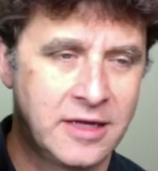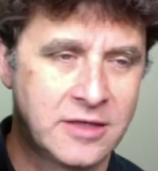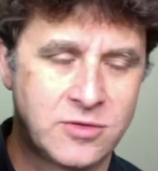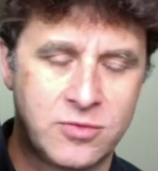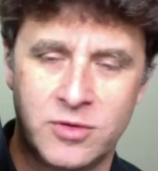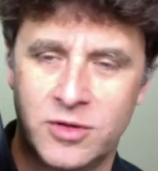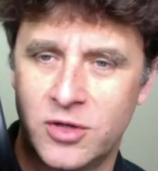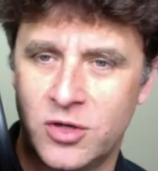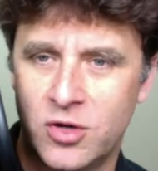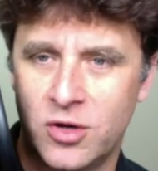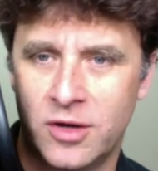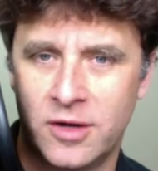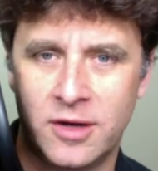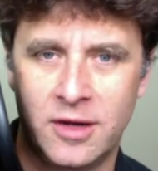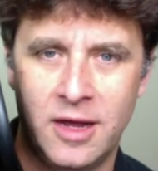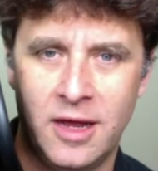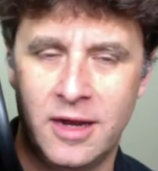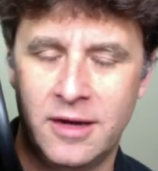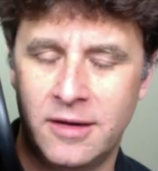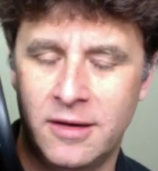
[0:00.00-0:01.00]
really good.
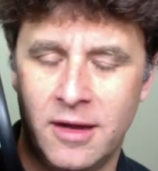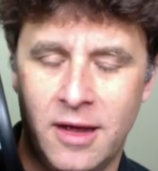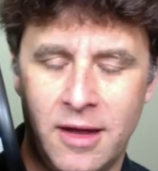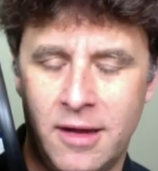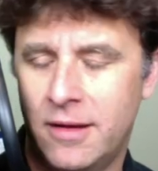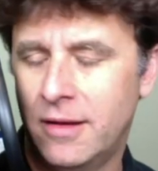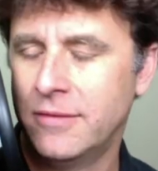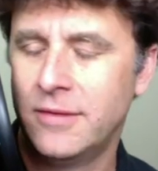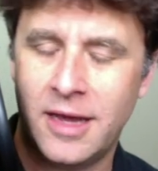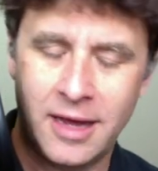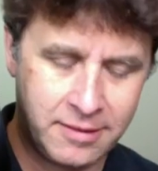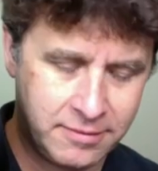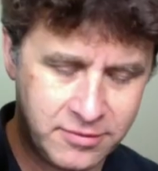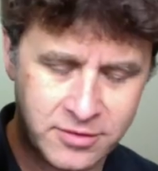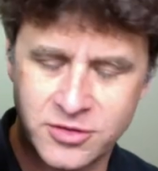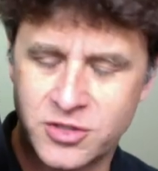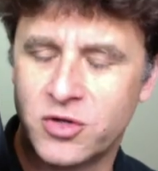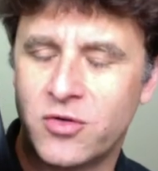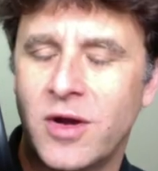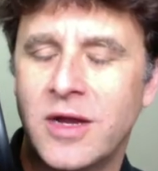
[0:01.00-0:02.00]
And
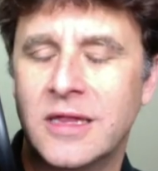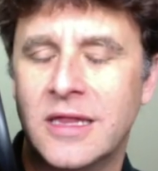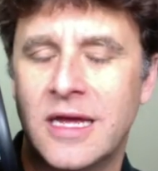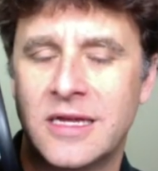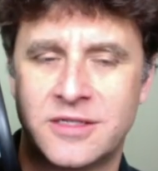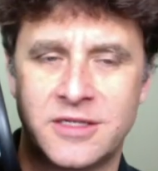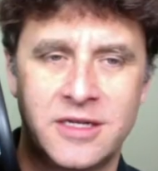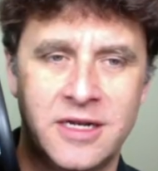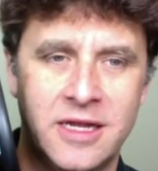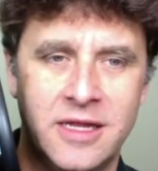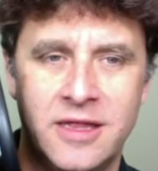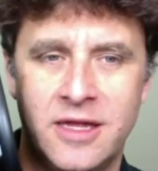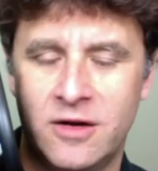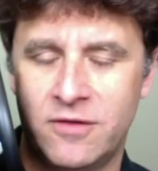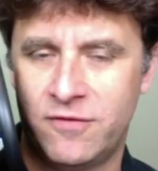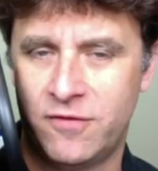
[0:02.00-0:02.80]
there's a great lesson in there